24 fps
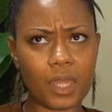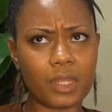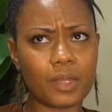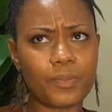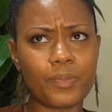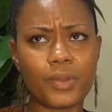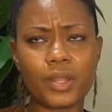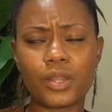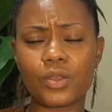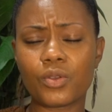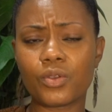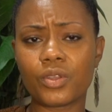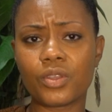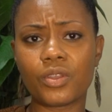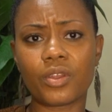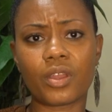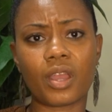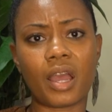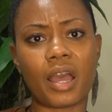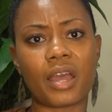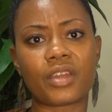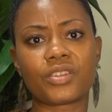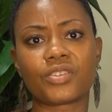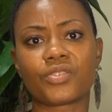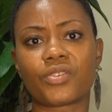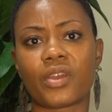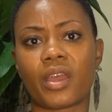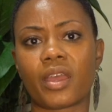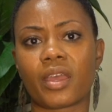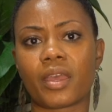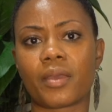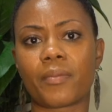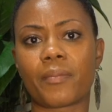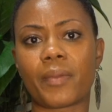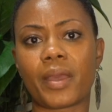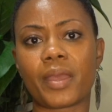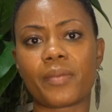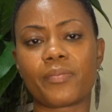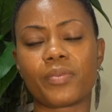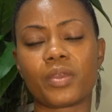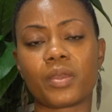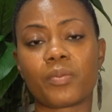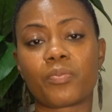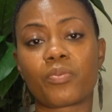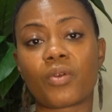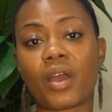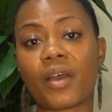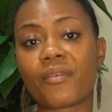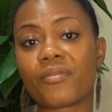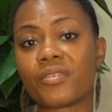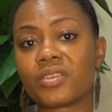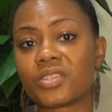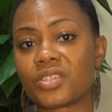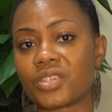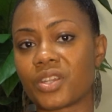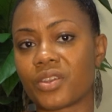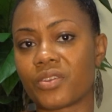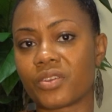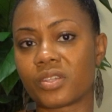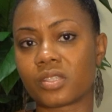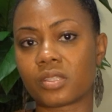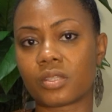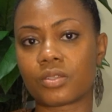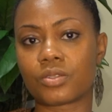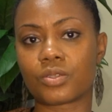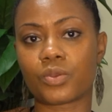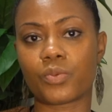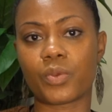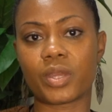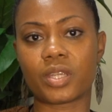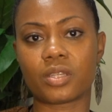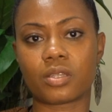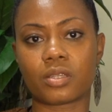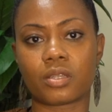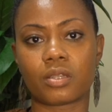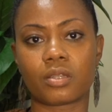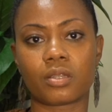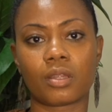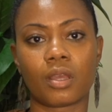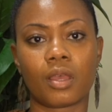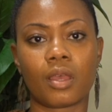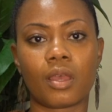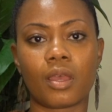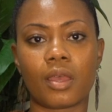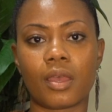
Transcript: depending on your contract, it might be a profit sharing situation,